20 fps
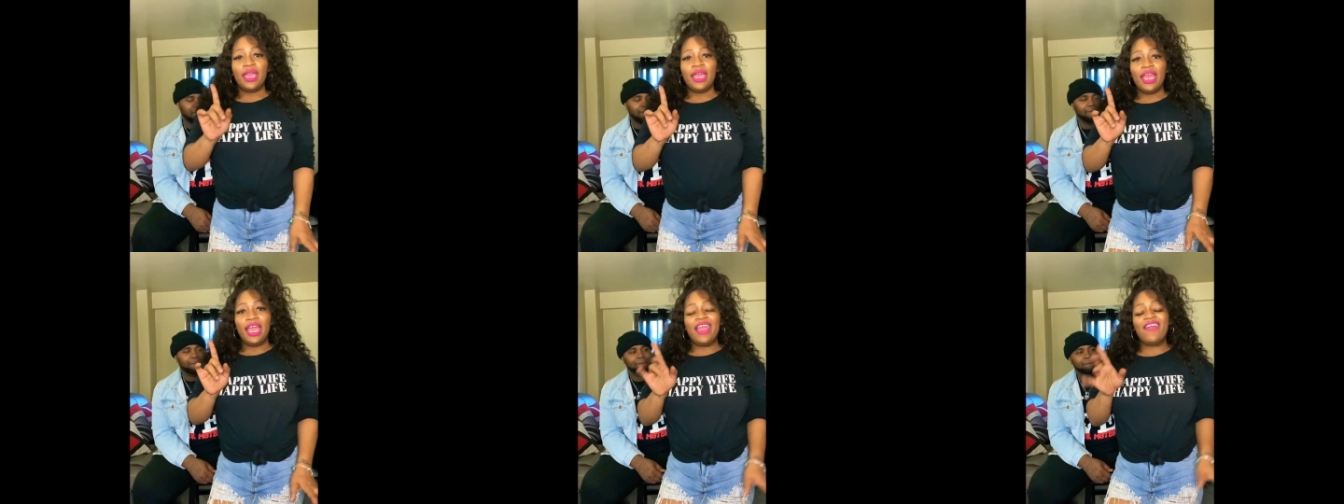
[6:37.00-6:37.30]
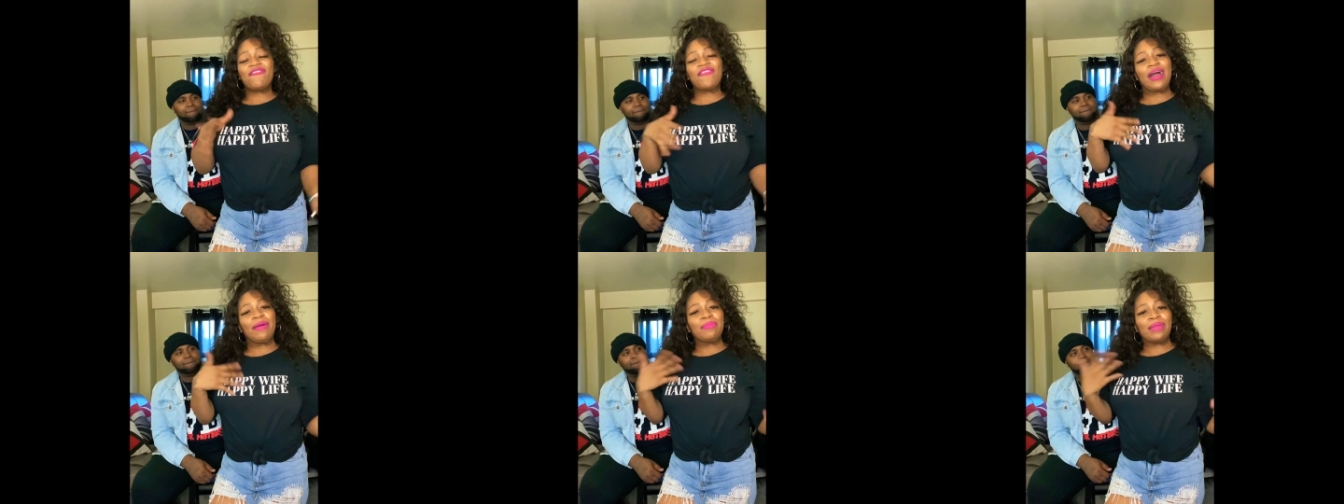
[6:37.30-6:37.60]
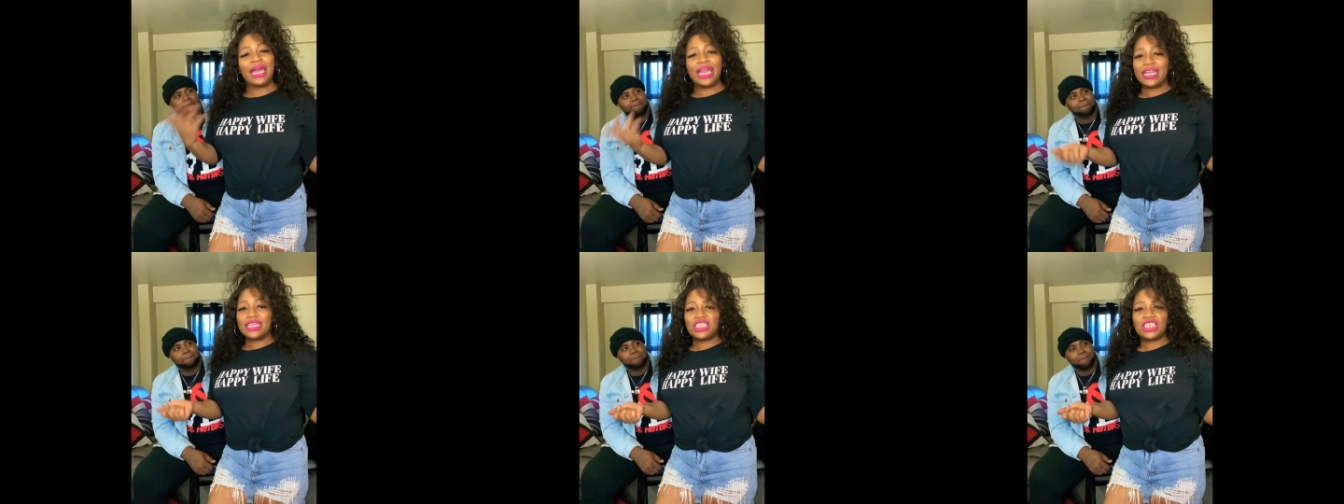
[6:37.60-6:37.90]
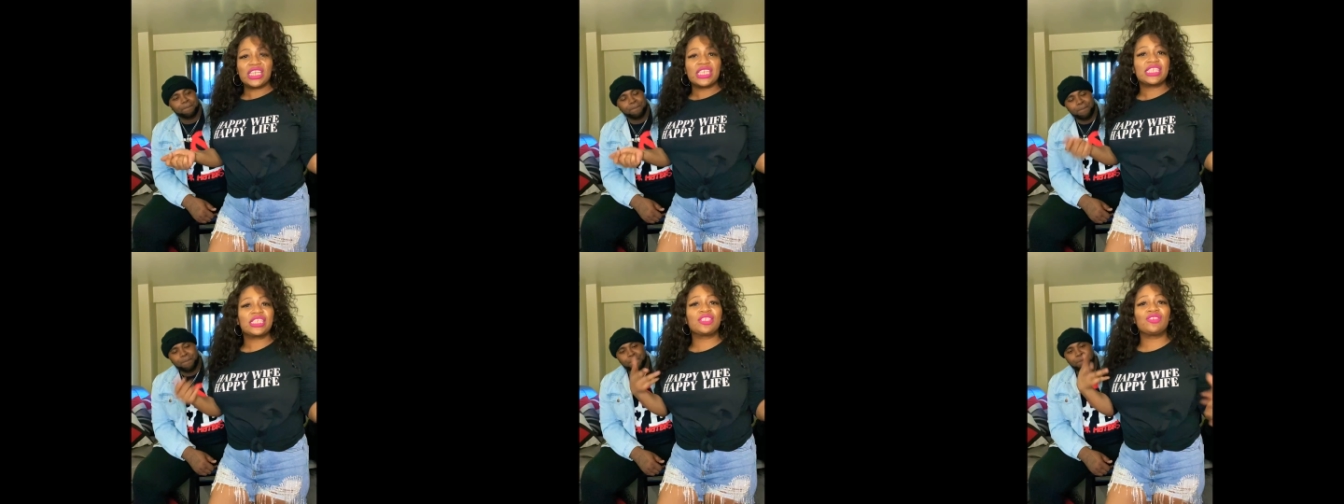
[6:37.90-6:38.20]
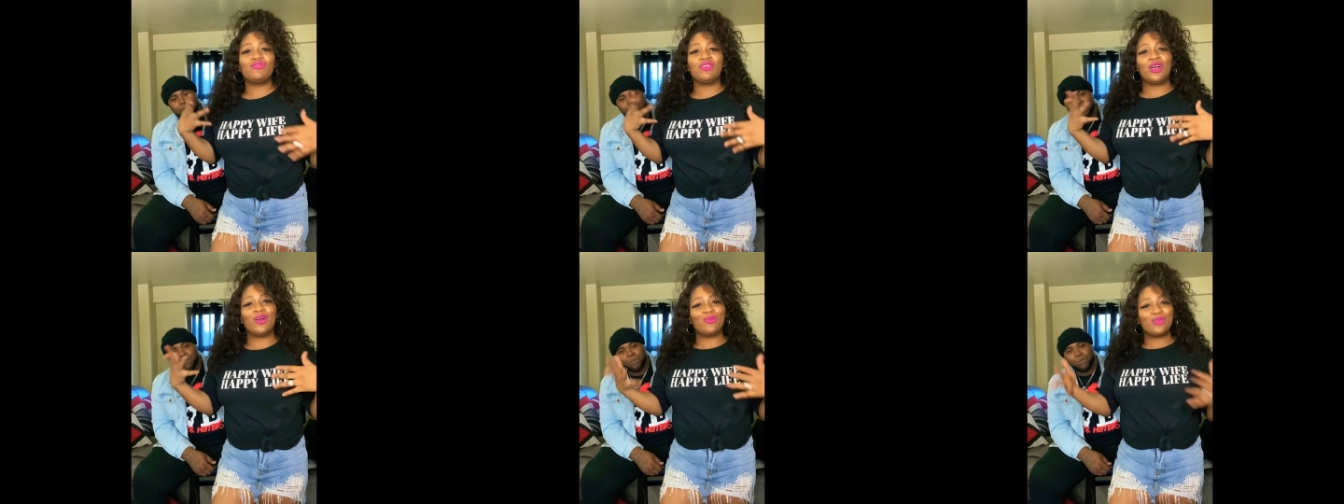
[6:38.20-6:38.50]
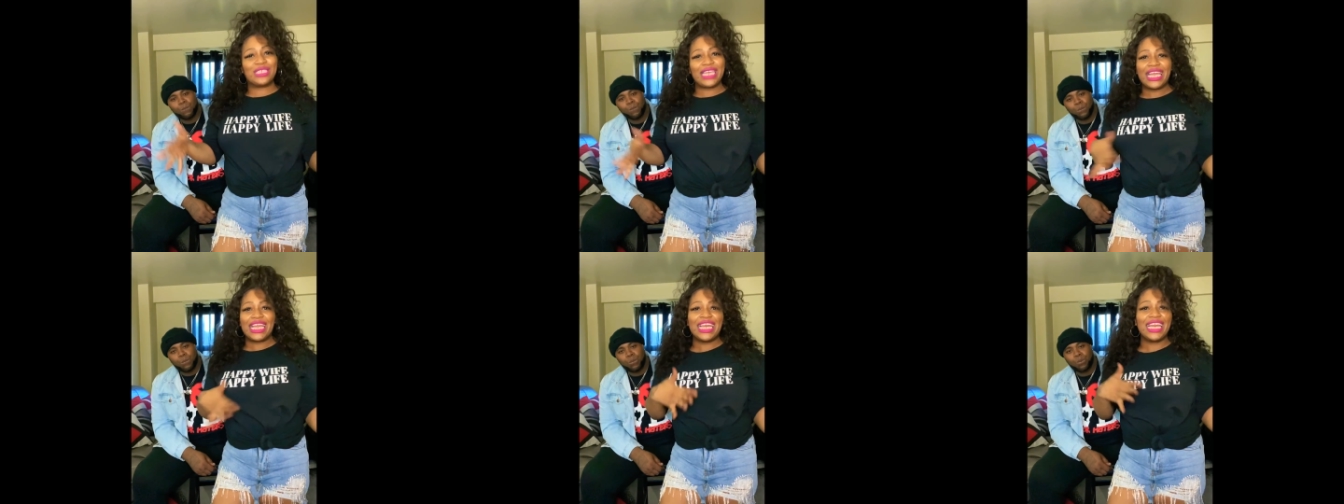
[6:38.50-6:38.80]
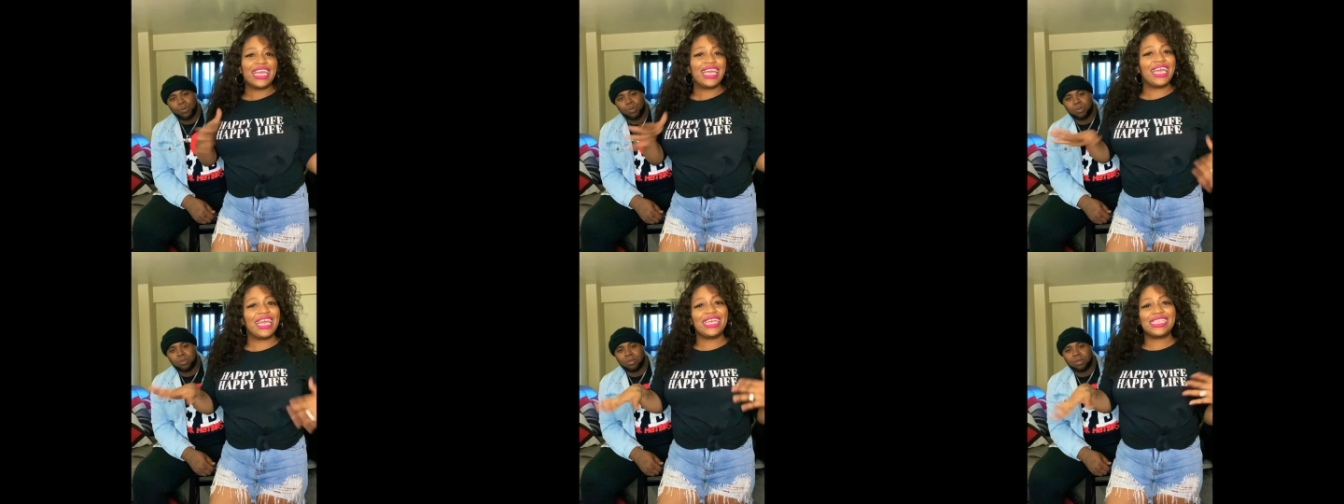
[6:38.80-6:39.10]
if I'm like just taking the
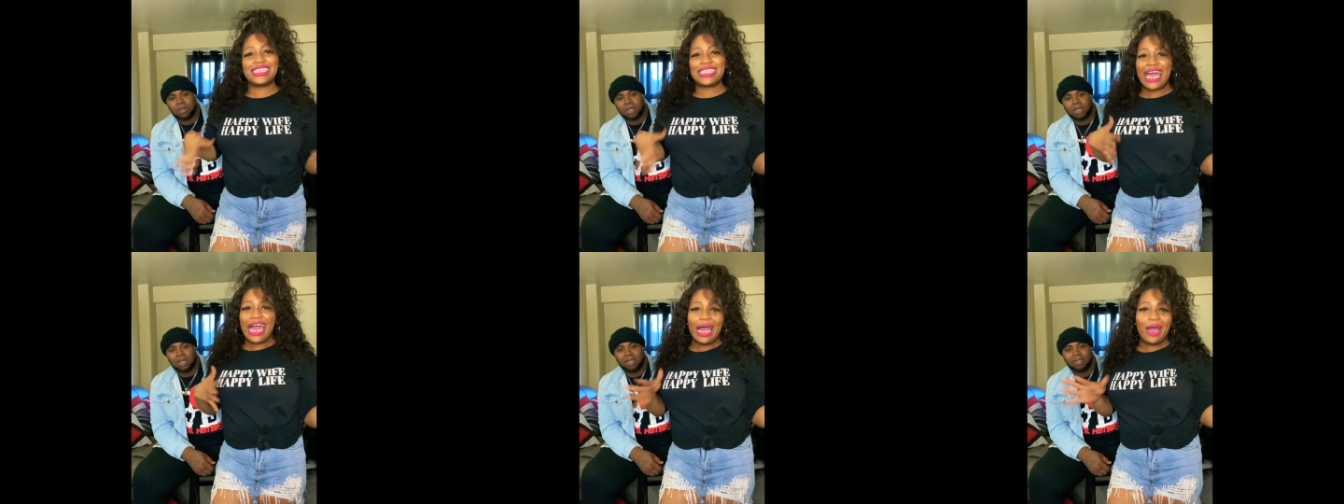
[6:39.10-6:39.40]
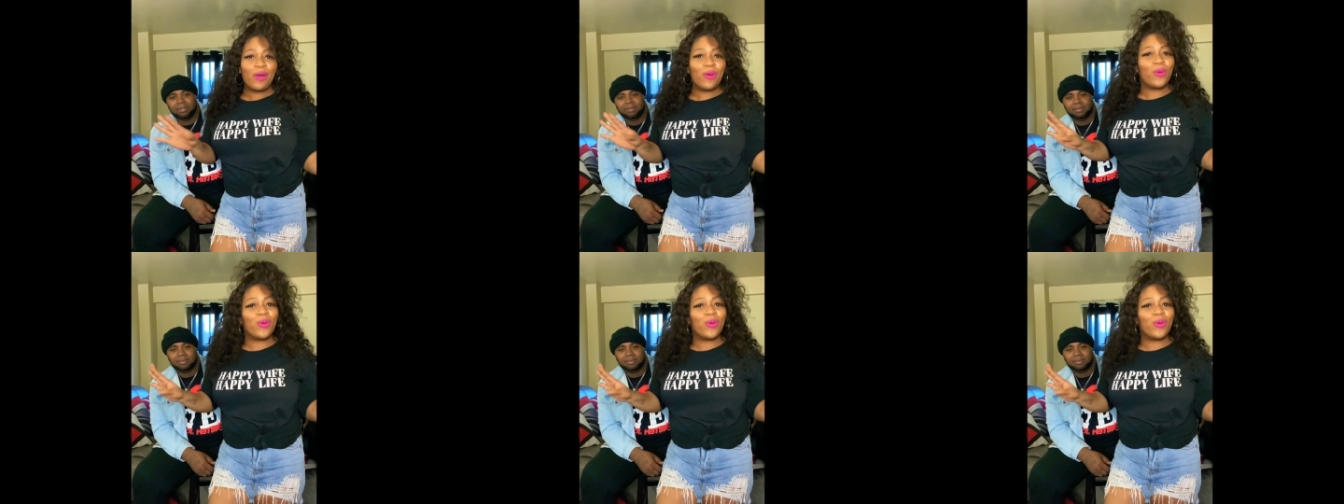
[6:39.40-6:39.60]
kids out,